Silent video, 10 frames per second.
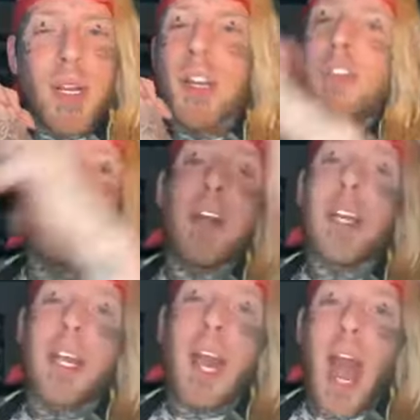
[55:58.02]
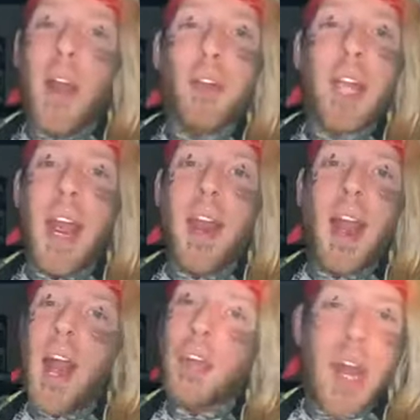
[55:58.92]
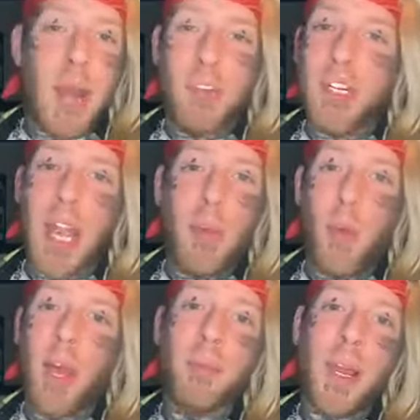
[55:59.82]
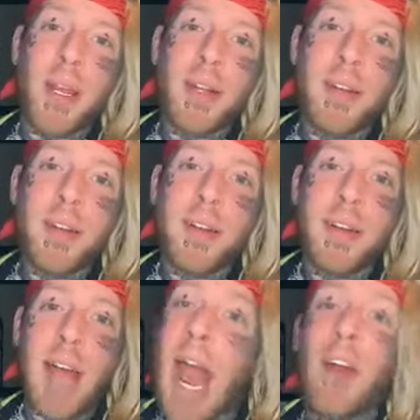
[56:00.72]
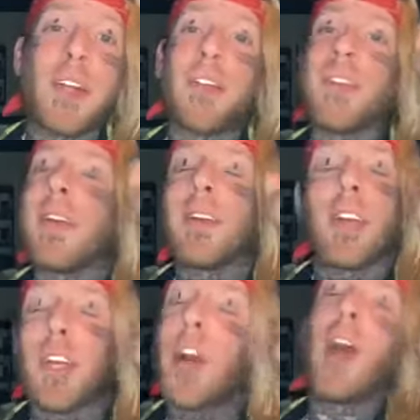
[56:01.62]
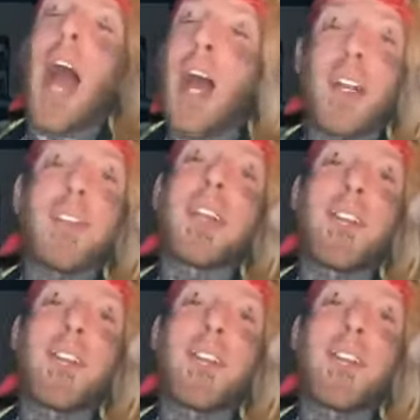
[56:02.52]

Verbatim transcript: Fuck it, I don't care. I thought MGK won, man. I don't even, you know, I don't even give a